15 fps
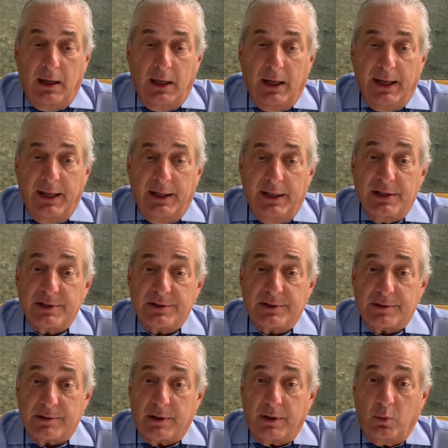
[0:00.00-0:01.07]
It
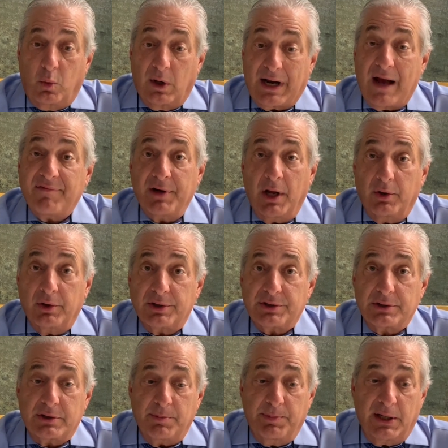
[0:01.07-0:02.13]
is what I've
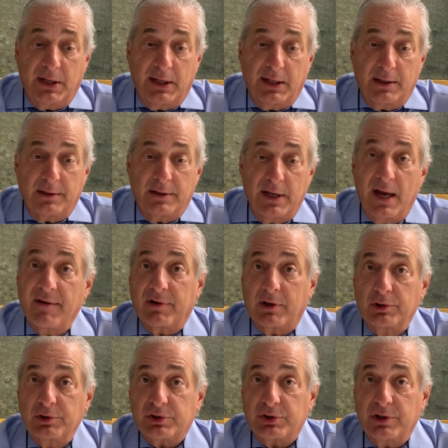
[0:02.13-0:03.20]
noticed to be the
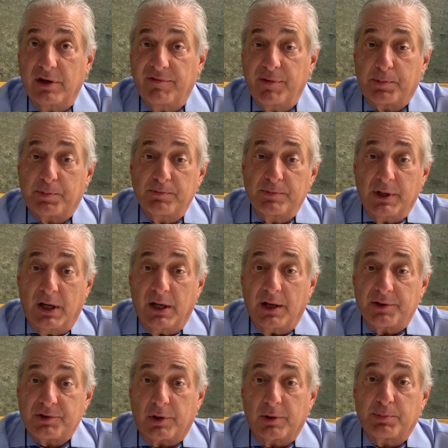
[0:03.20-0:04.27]
evolution of the,
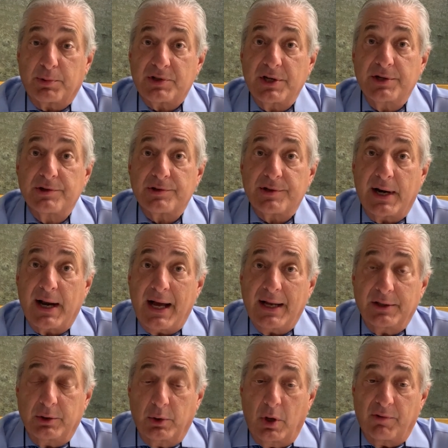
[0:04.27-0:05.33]
certain procedures that I
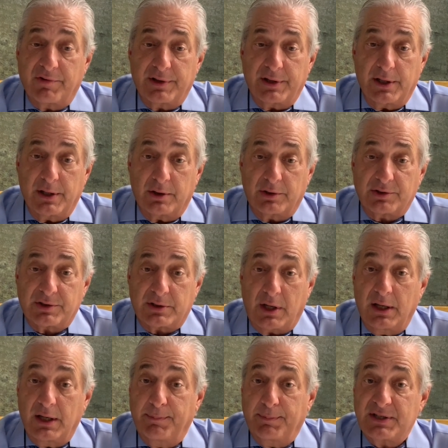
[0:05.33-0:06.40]
do over the years,
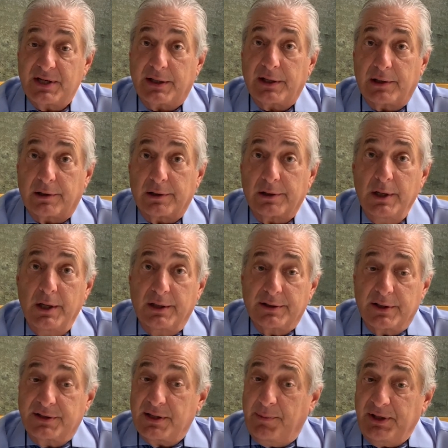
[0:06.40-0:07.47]
in particular
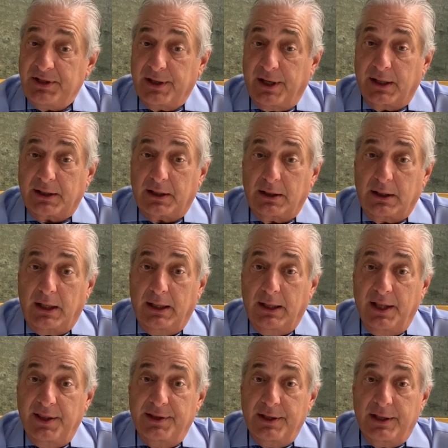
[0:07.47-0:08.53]
the tummy tuck.
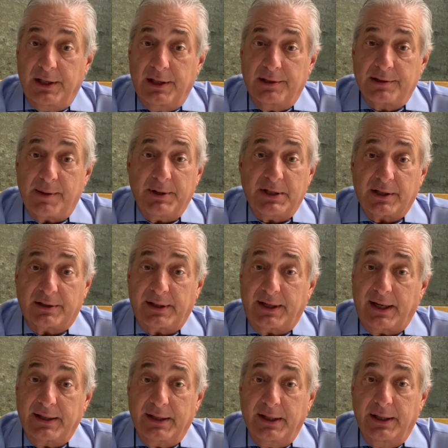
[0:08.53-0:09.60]
The tummy tuck that
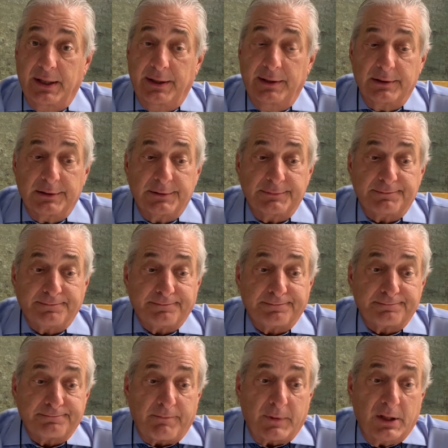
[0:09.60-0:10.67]
I did
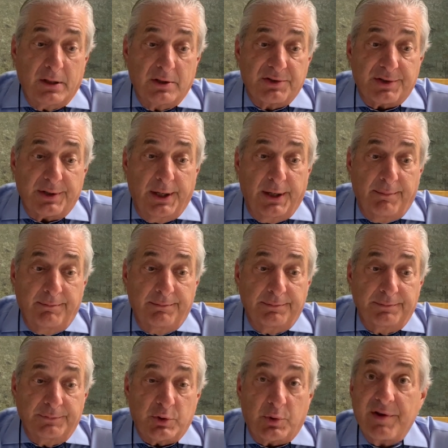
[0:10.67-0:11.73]

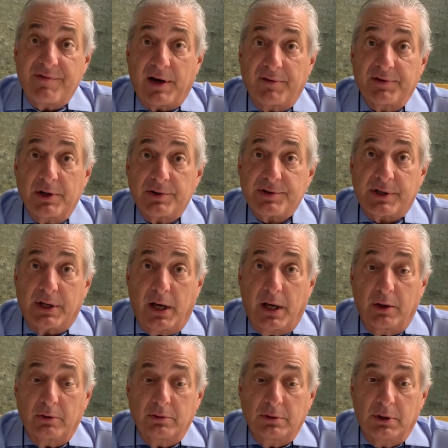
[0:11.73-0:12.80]
some 25 years ago,